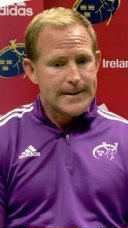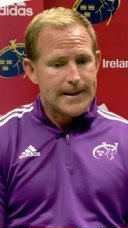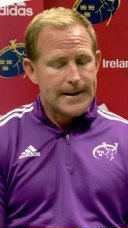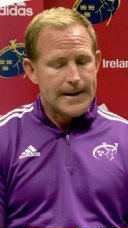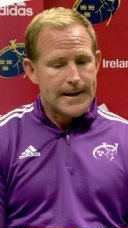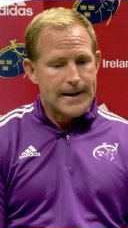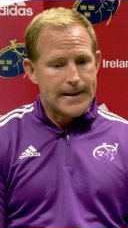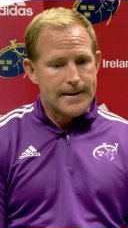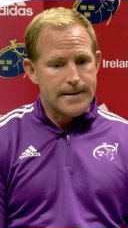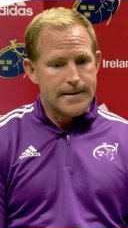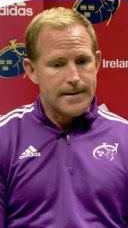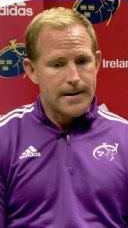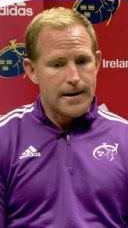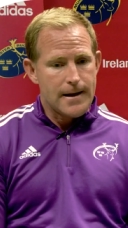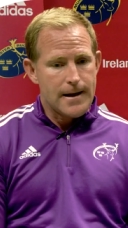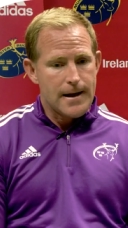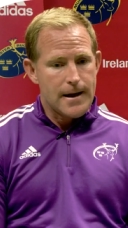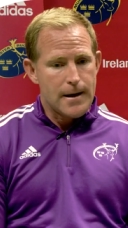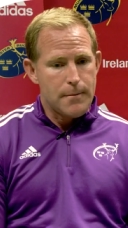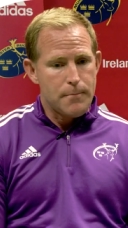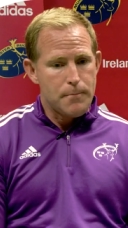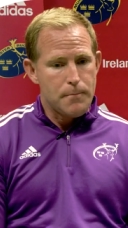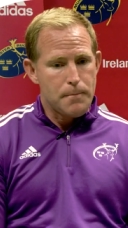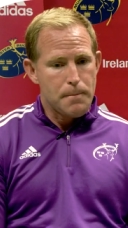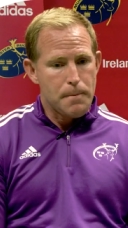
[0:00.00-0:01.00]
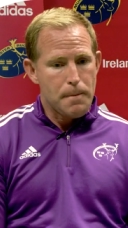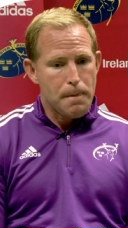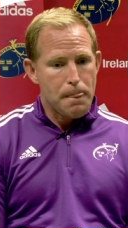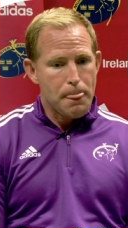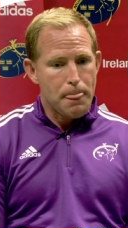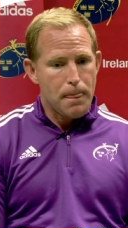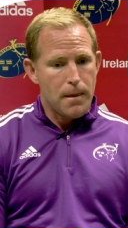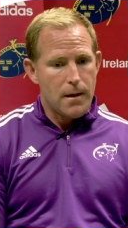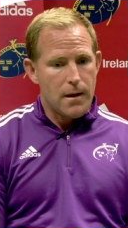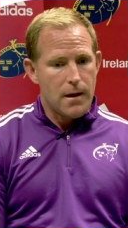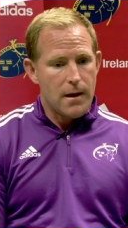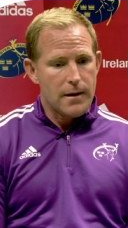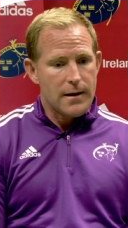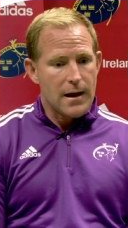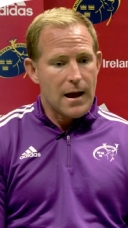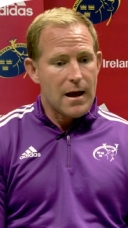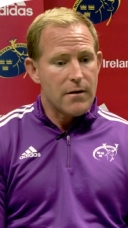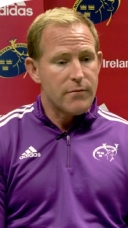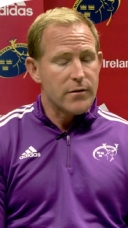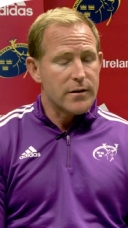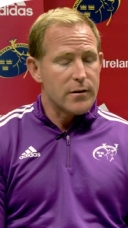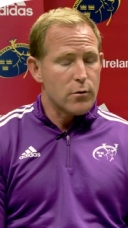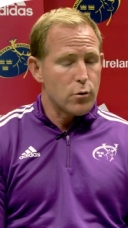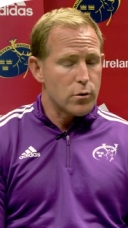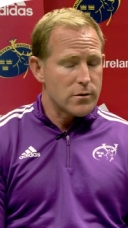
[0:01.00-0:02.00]
and um, and
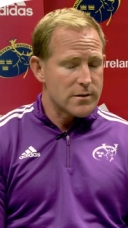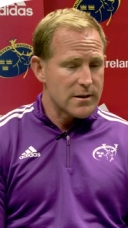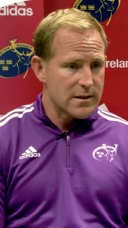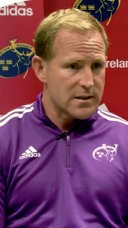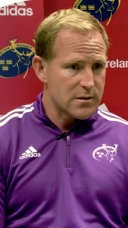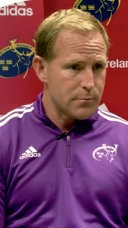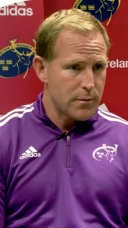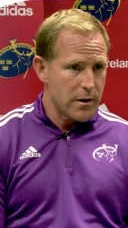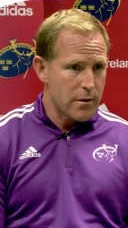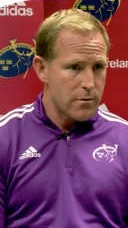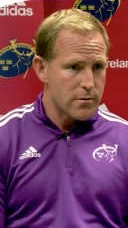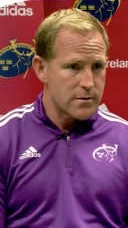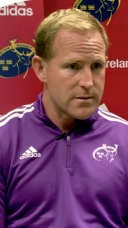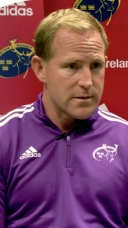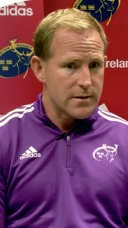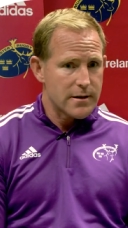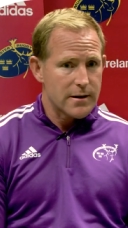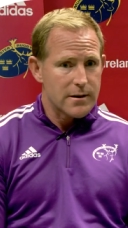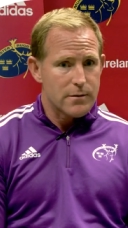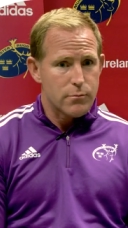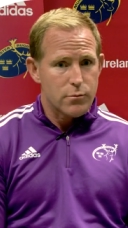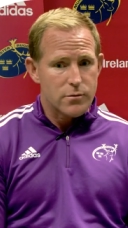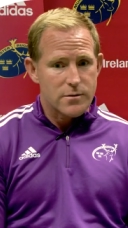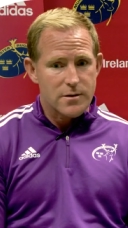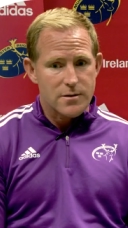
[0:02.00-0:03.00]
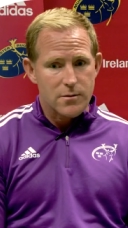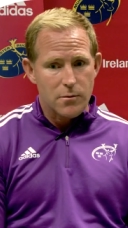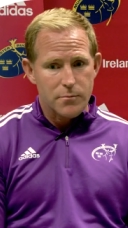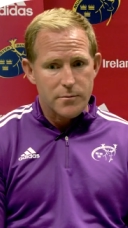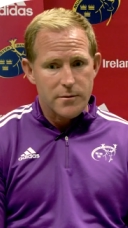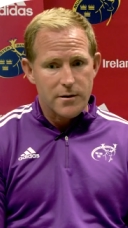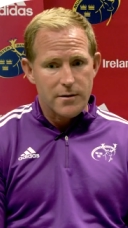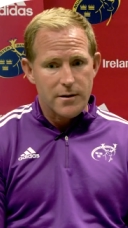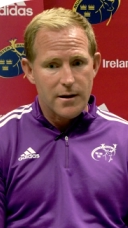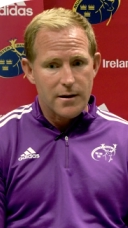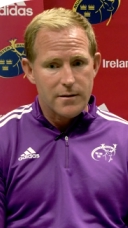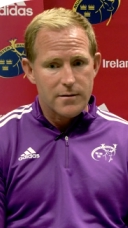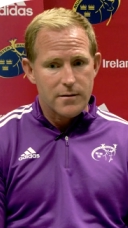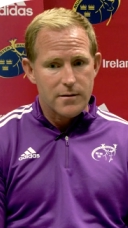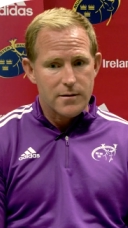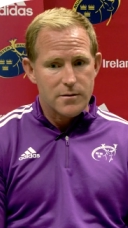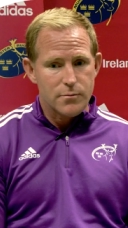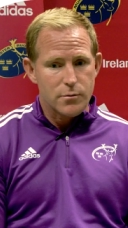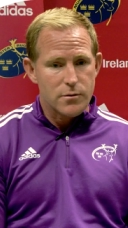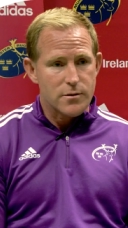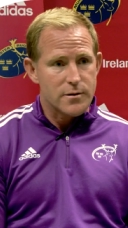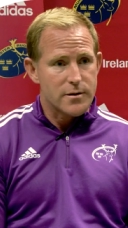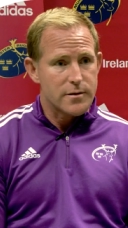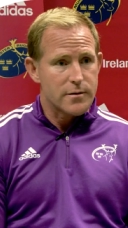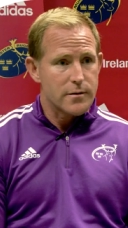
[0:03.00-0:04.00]
having those experiences I think was something that I
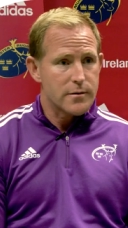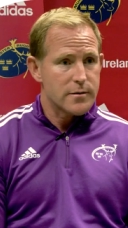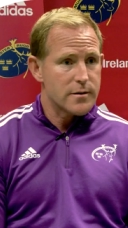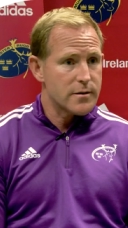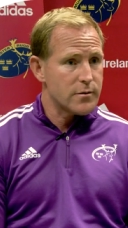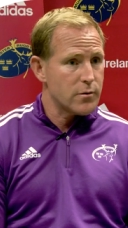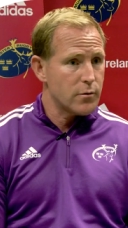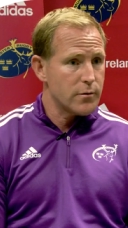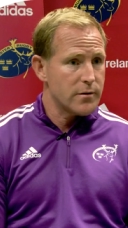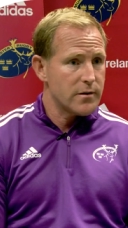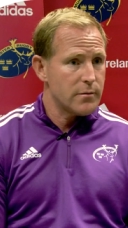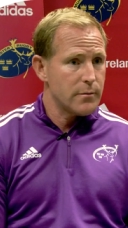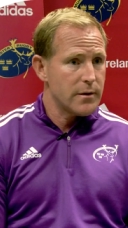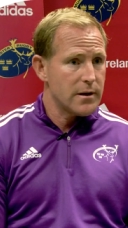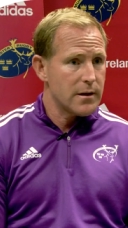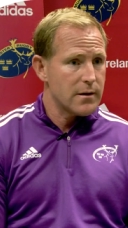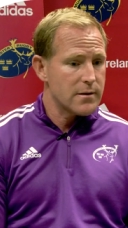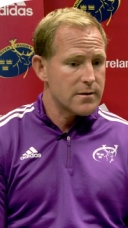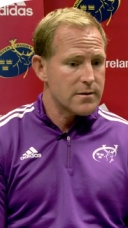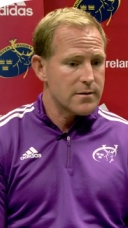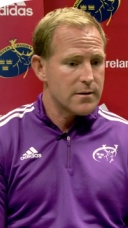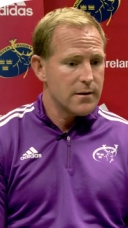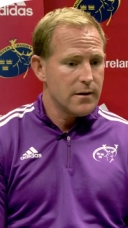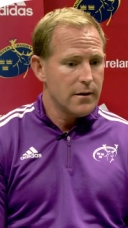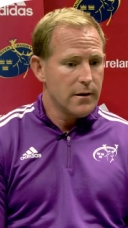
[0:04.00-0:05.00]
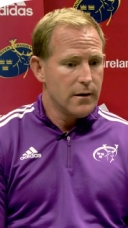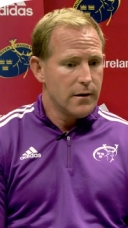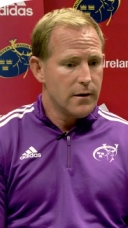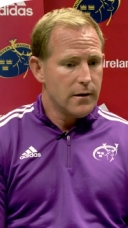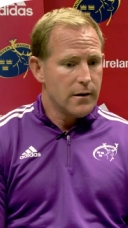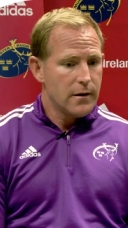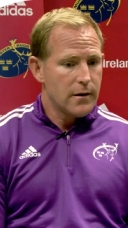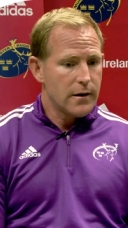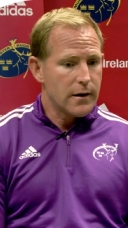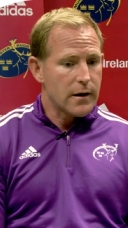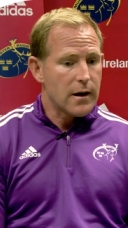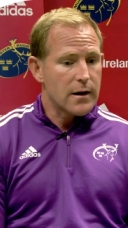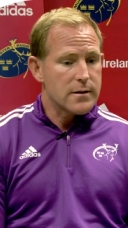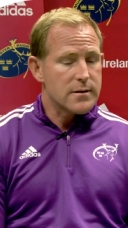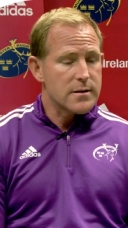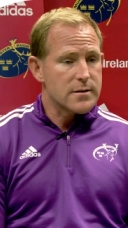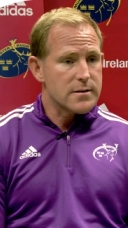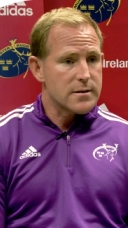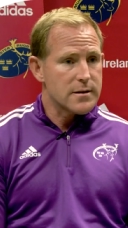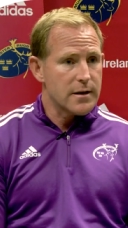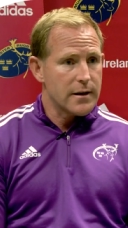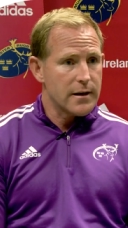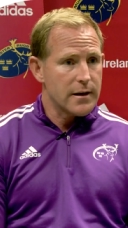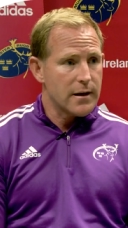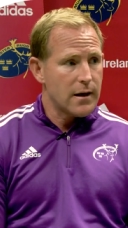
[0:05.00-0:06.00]
suppose stood to me because I got to
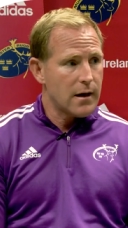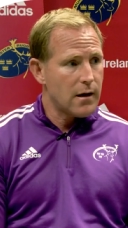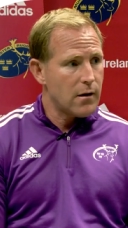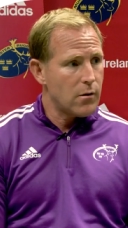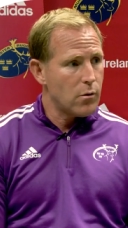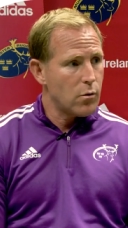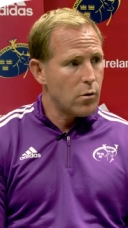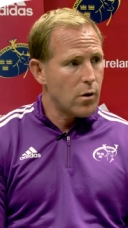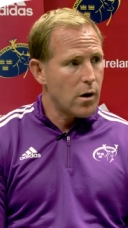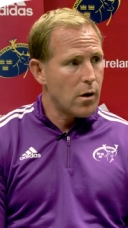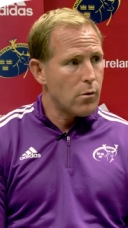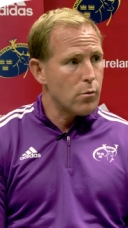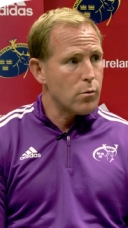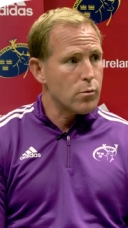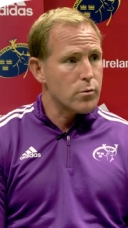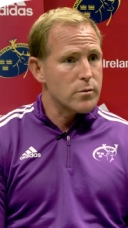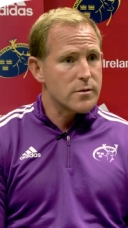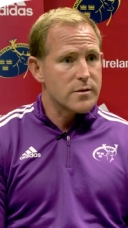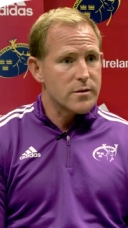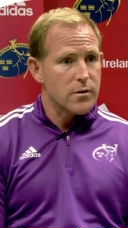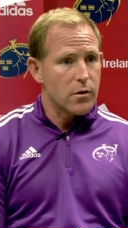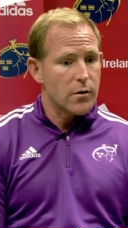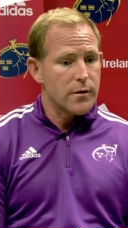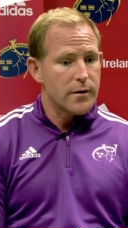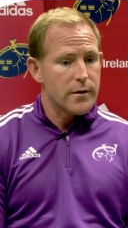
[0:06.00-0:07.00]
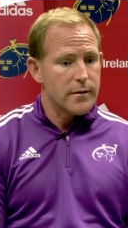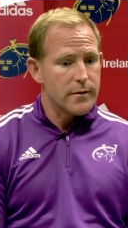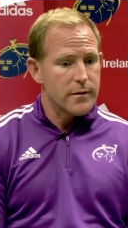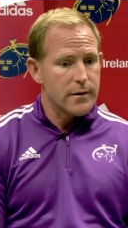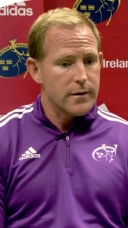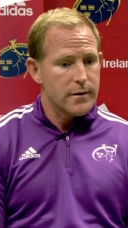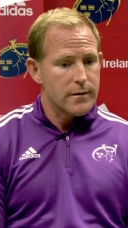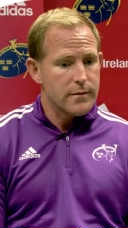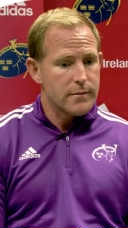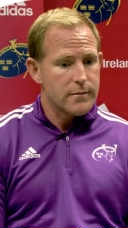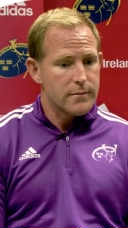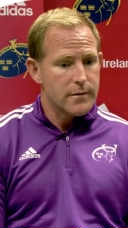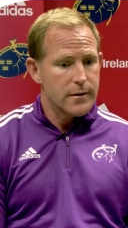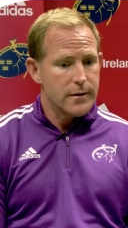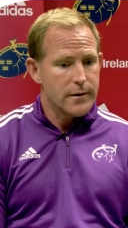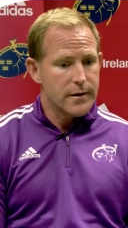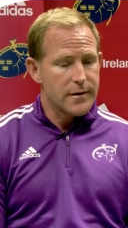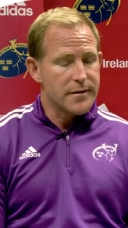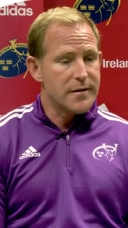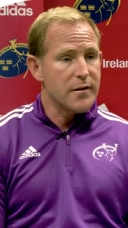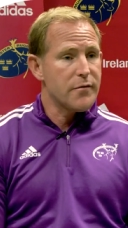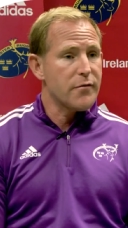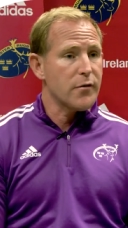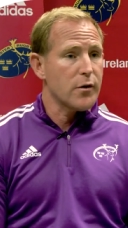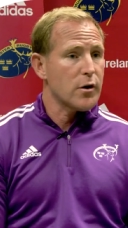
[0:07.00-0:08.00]
see how, how it was done in, in,
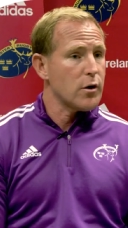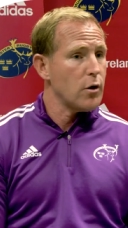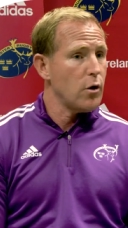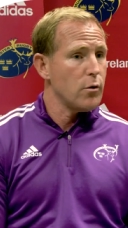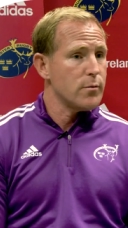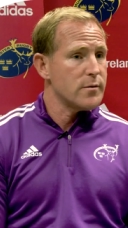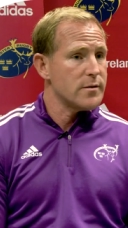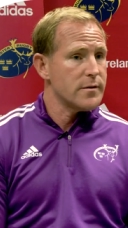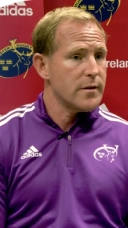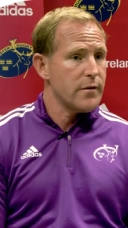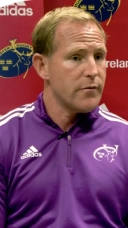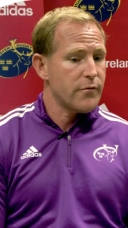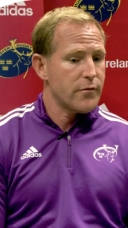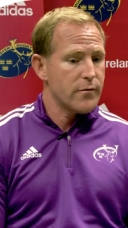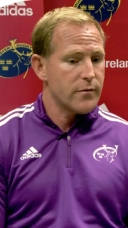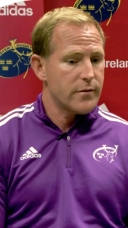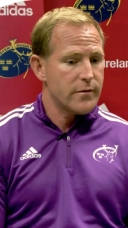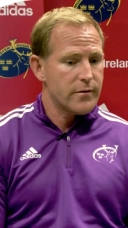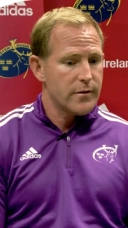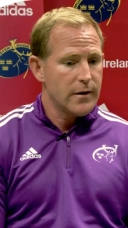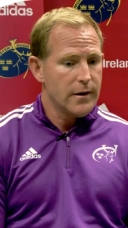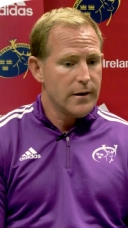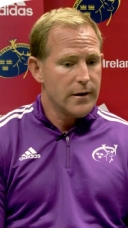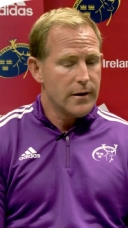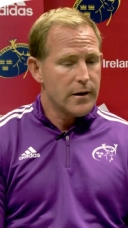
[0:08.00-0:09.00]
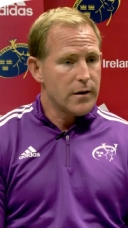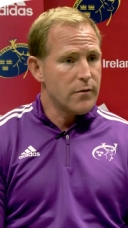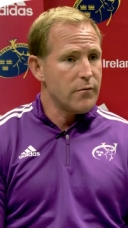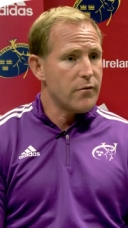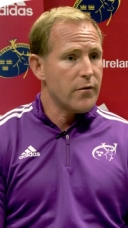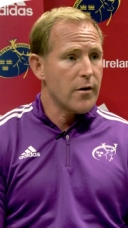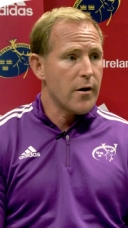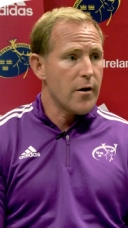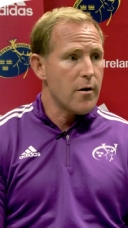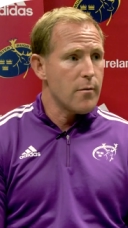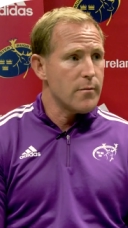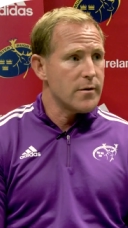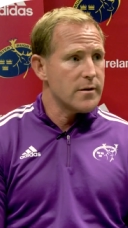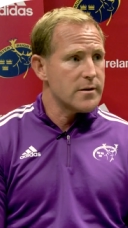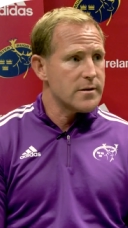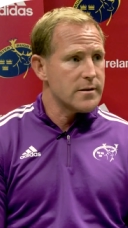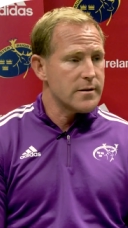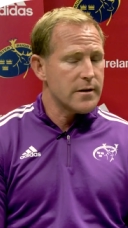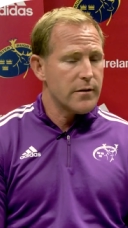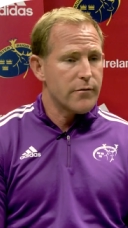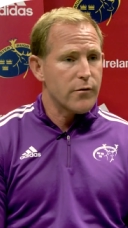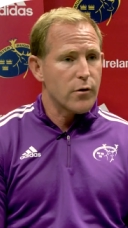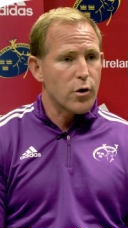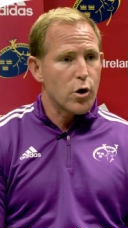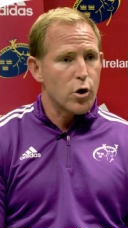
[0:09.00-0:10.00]
in different clubs and different environments
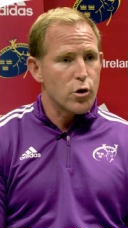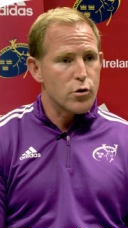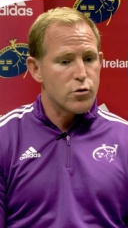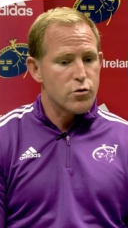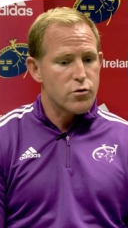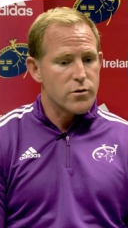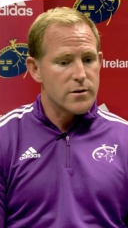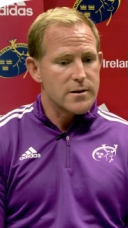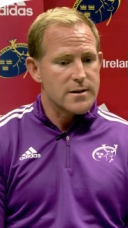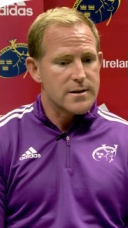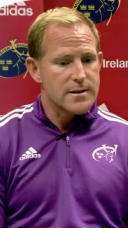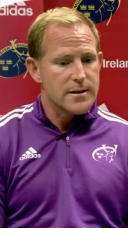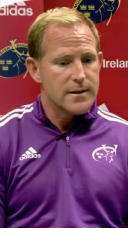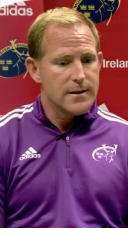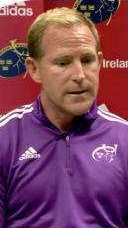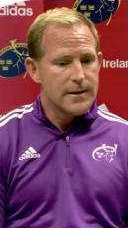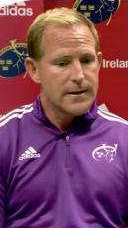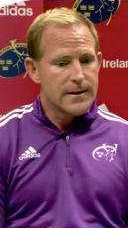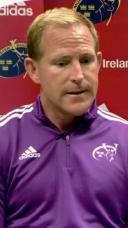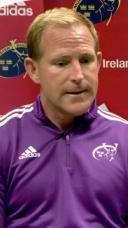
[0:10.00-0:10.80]
in different countries.